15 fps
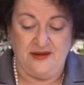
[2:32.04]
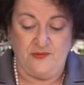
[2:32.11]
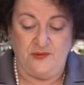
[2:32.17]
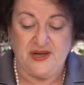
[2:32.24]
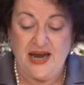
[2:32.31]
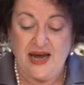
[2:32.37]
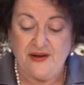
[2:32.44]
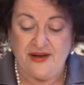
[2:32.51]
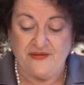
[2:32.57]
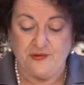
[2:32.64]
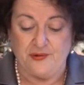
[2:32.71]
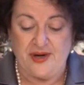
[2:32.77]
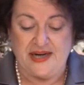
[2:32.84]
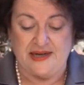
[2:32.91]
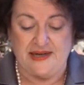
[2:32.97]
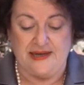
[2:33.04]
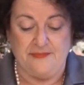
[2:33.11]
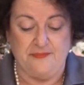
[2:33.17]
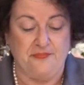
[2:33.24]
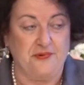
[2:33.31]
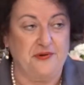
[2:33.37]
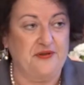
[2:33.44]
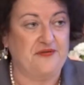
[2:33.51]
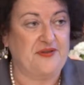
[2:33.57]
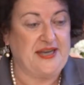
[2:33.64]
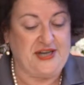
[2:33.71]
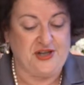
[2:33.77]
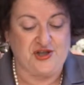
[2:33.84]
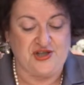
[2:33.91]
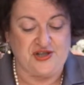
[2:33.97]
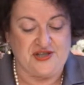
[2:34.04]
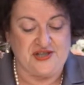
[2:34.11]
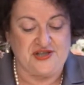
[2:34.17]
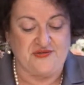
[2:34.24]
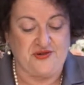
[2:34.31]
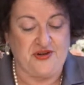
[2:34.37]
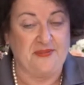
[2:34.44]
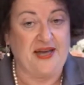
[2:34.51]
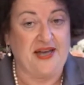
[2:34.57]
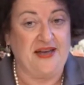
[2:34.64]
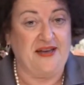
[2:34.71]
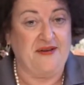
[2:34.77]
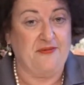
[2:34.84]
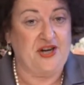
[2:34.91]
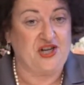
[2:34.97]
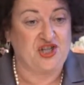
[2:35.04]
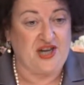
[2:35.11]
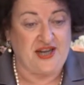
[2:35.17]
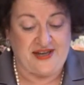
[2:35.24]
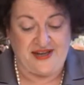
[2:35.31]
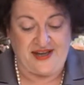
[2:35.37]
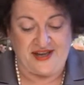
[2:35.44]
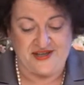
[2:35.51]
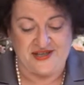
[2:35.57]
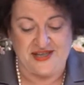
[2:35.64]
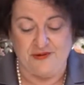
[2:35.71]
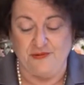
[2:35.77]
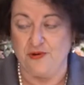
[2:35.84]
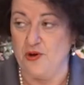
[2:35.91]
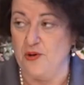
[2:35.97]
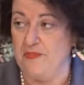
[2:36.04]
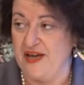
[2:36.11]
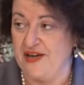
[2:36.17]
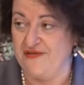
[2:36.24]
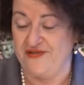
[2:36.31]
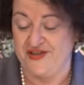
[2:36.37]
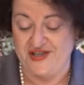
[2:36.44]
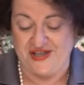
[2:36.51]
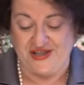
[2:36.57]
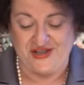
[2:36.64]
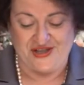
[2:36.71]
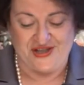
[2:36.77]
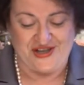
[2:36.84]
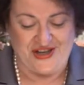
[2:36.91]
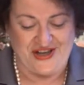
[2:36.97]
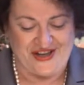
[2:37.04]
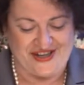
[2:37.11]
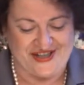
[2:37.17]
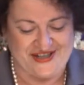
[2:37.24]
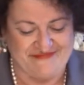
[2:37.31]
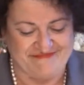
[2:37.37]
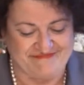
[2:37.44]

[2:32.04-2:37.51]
We now have greatly improved kitchens from uh, which I, I see we're all benefiting tonight.